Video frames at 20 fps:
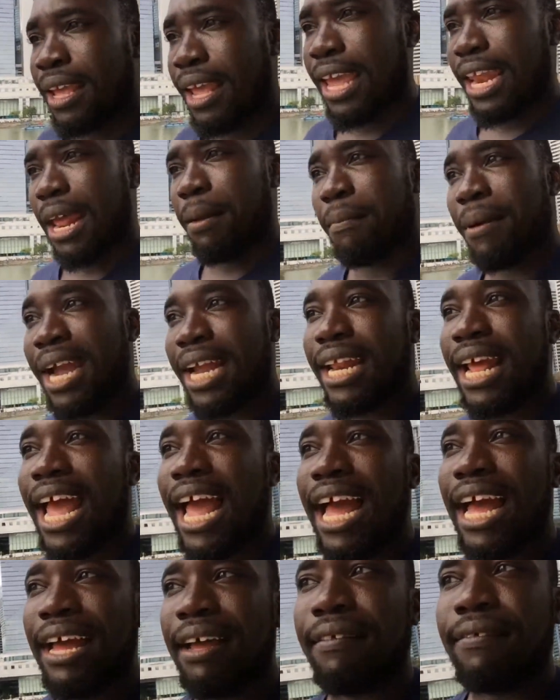and I might
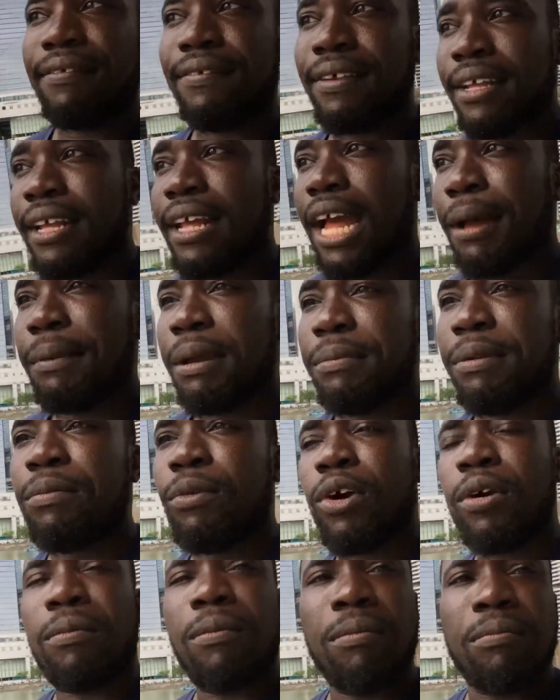be
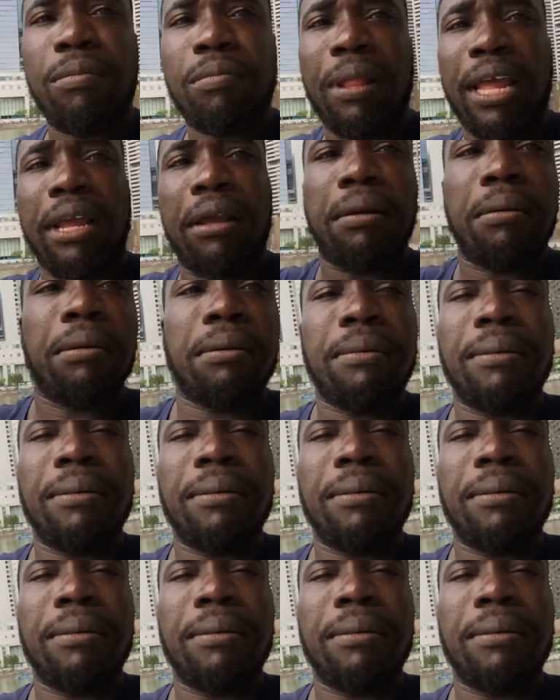more like,